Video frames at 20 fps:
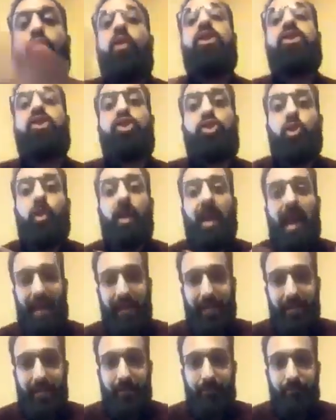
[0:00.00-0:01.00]
Do what you
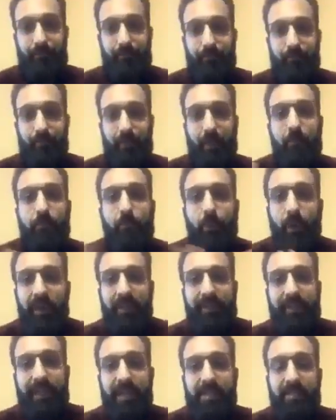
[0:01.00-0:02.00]
like.
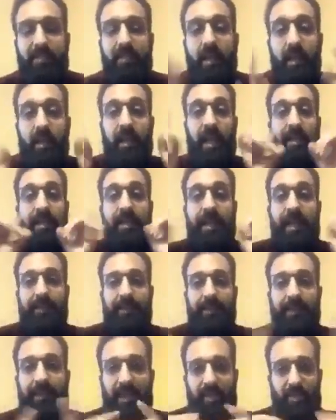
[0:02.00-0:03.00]
Point is, let the
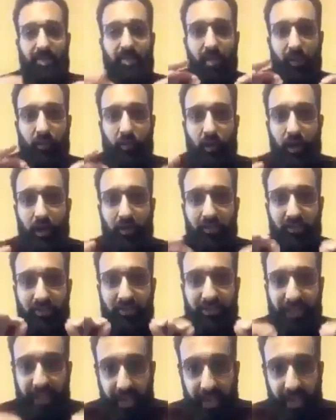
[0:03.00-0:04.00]
international world
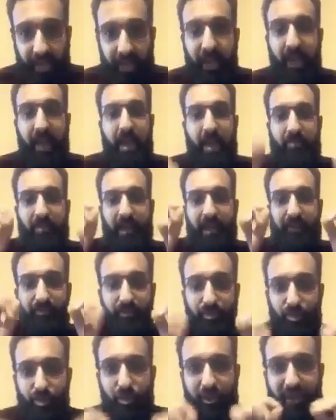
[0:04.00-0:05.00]
see
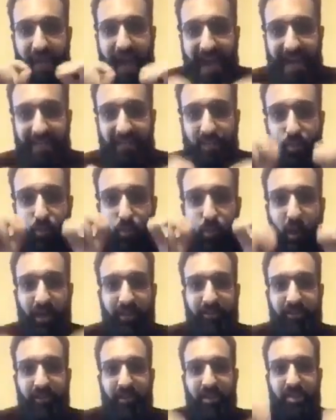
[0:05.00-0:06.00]
that you guys
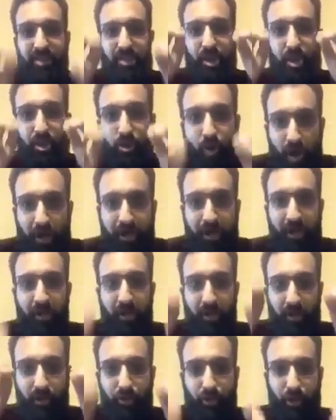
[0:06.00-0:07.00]
want this crook
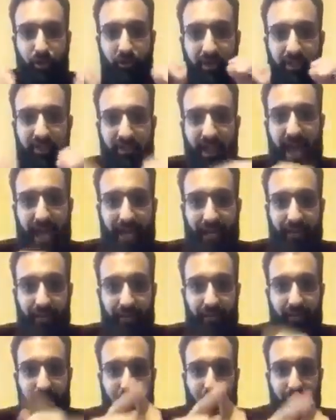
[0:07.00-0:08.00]
to
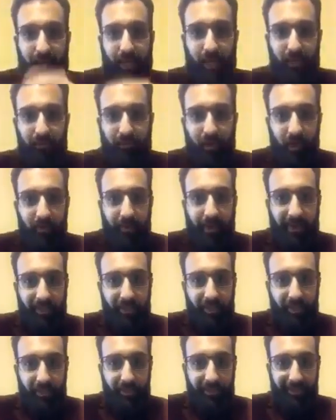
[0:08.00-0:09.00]
resign. Thank you very
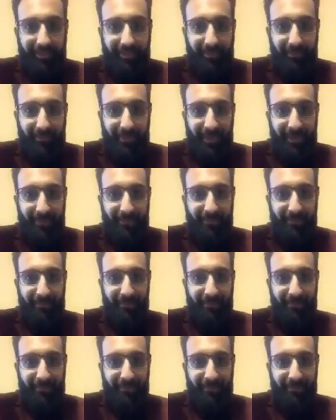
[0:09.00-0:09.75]
much. Goodbye.